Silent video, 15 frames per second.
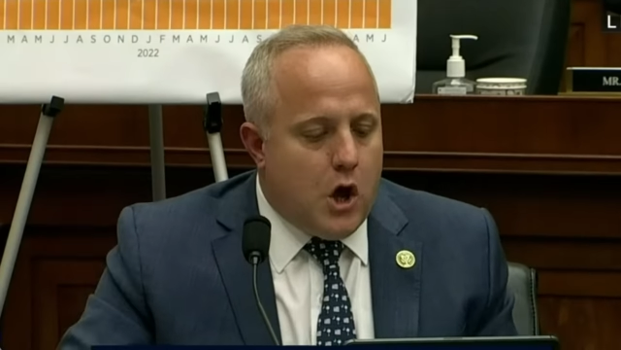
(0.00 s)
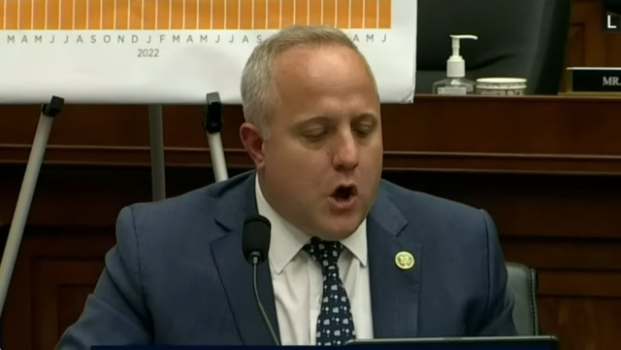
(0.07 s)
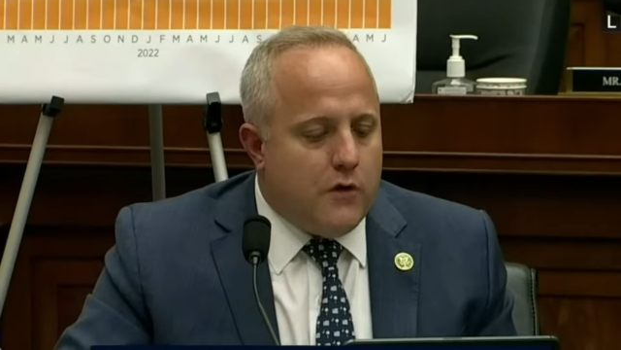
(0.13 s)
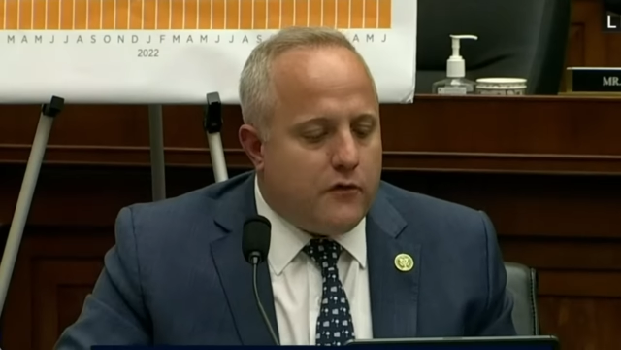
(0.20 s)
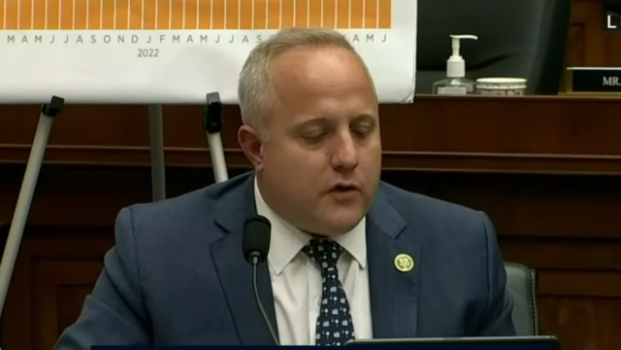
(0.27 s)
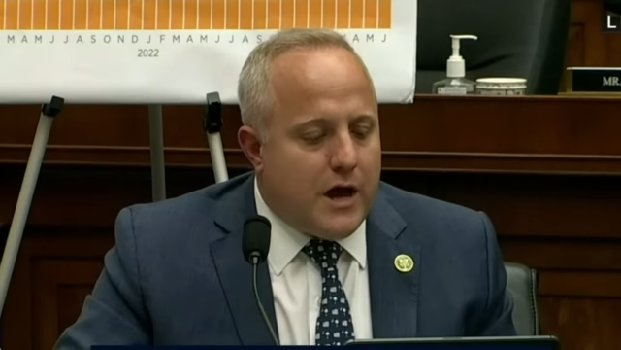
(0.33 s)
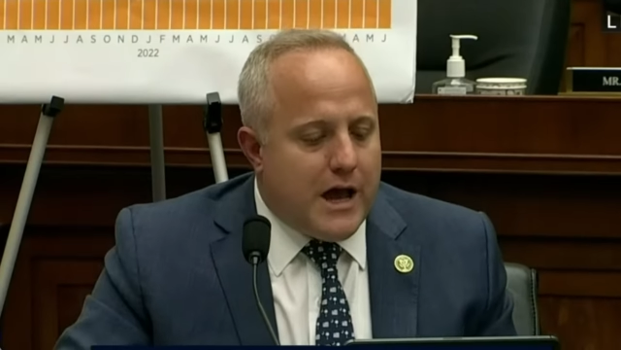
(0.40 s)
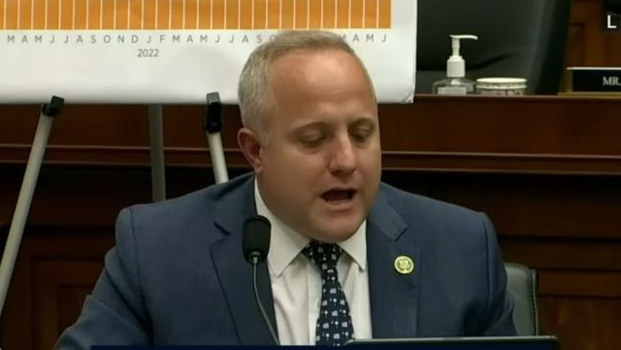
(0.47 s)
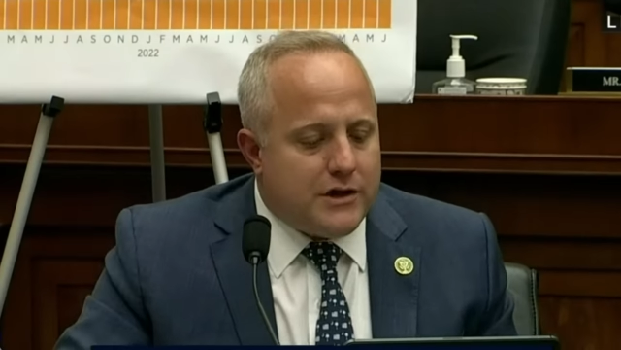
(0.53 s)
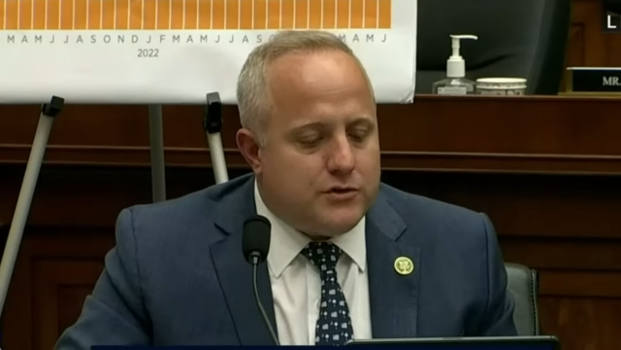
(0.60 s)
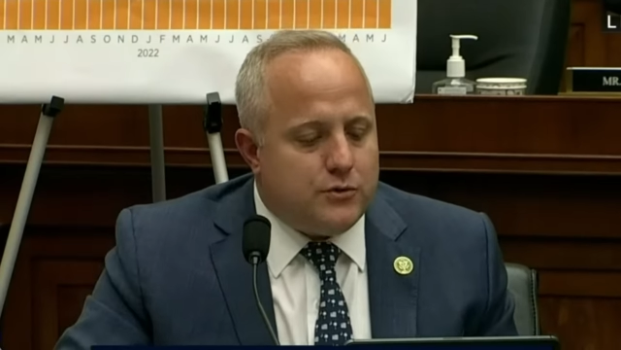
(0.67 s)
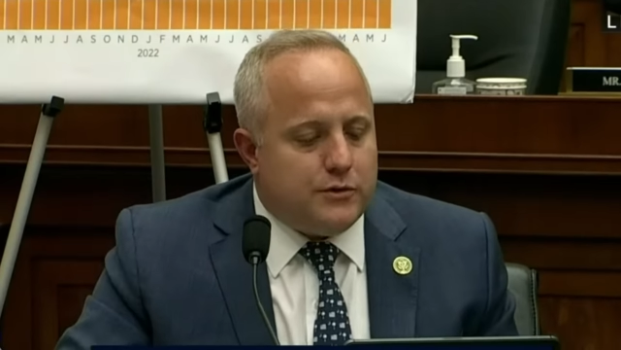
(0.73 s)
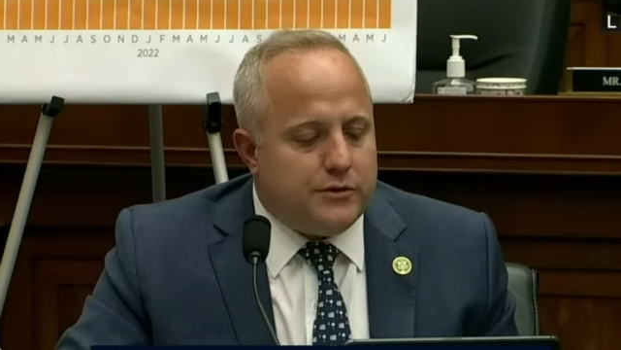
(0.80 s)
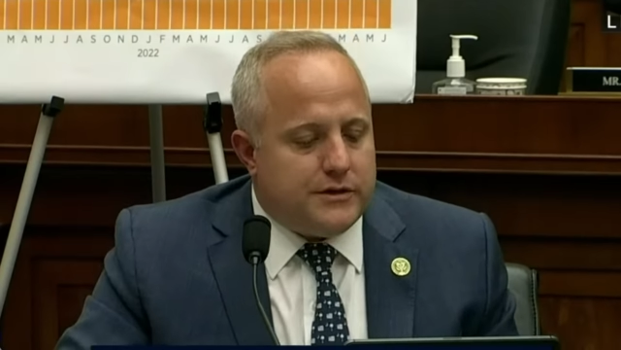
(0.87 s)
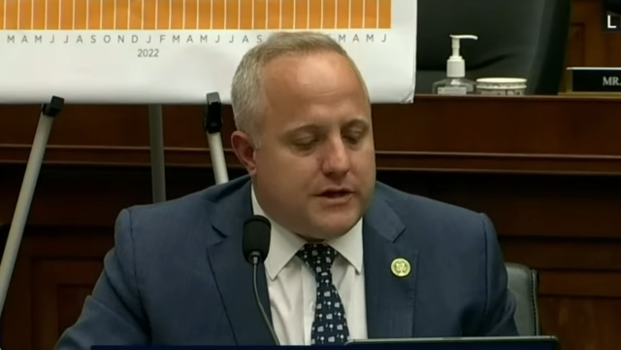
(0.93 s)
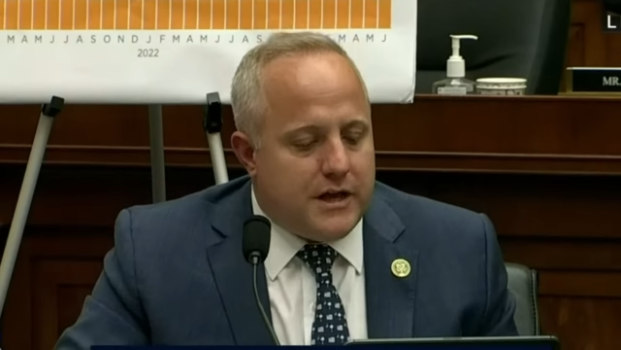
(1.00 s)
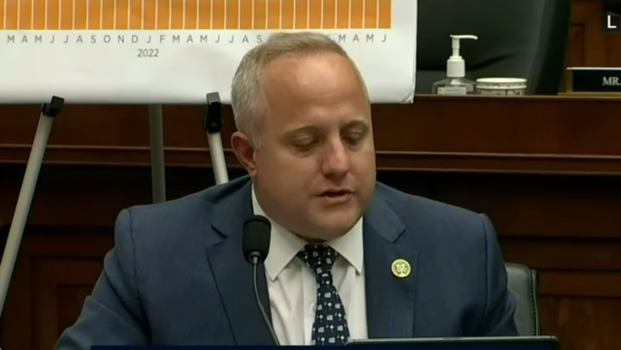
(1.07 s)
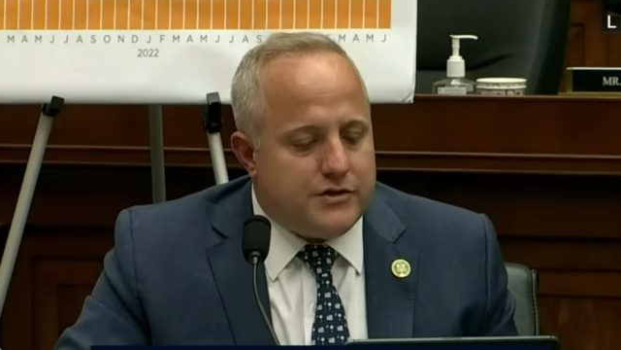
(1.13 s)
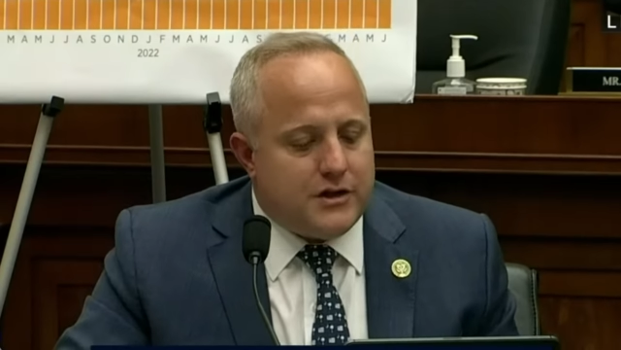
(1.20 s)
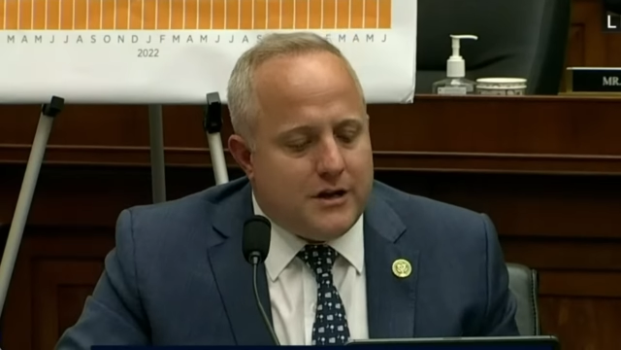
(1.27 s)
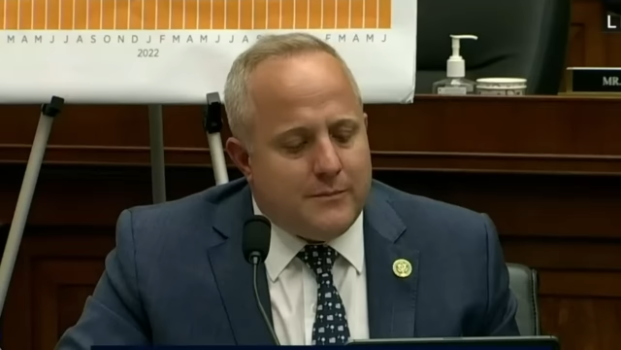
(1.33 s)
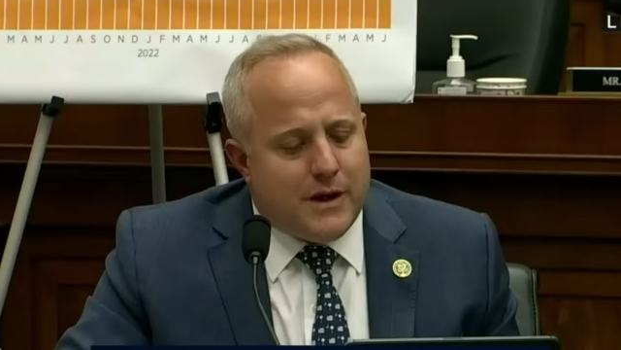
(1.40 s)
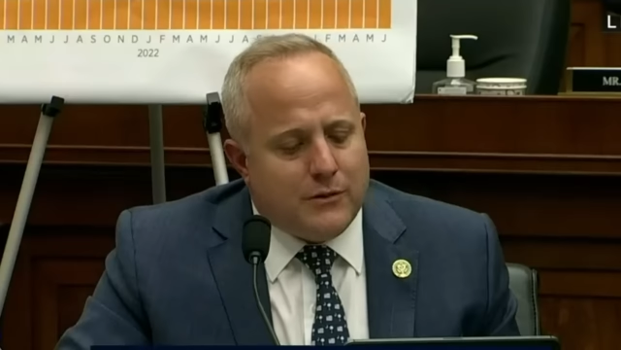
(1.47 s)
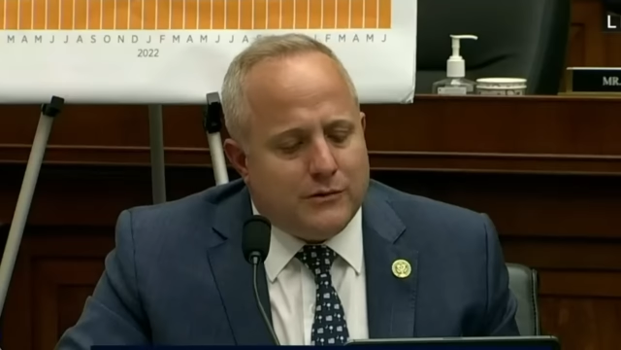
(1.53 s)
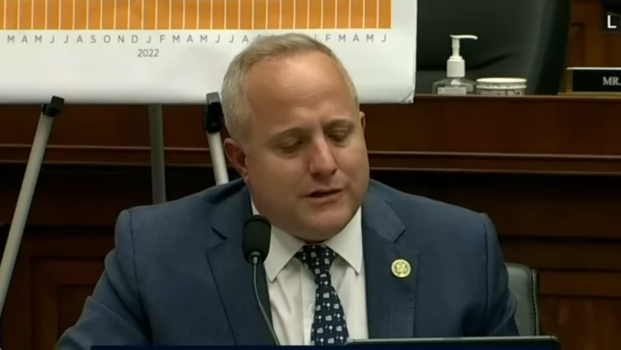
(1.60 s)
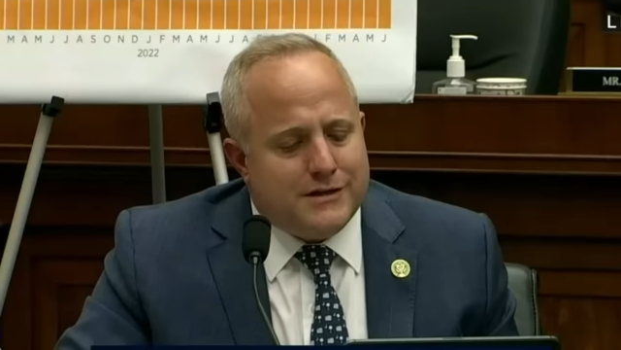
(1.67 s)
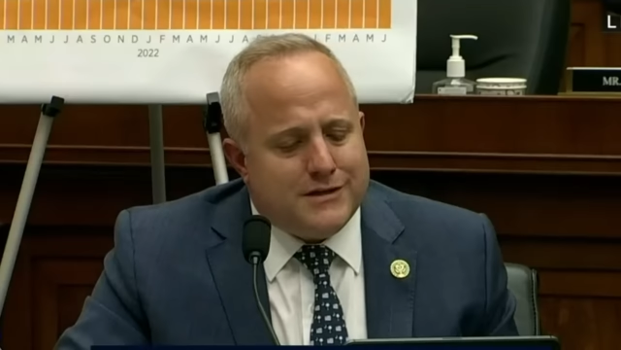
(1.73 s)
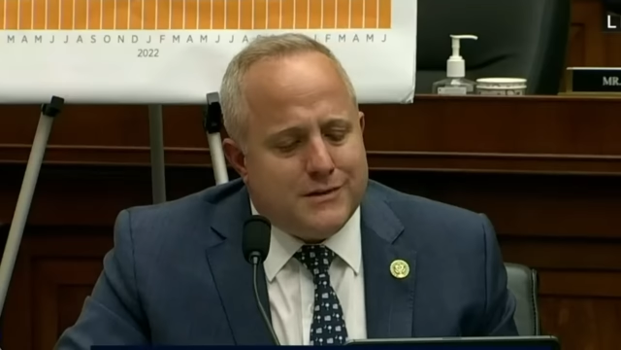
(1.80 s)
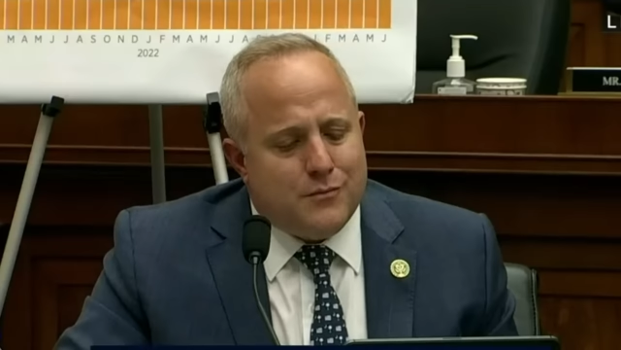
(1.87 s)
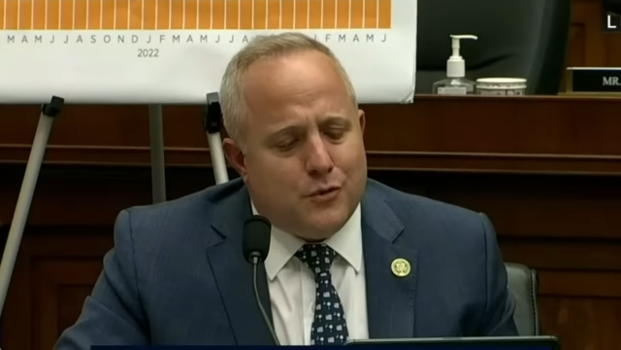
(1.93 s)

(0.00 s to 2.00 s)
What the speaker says: over actual detention and by releasing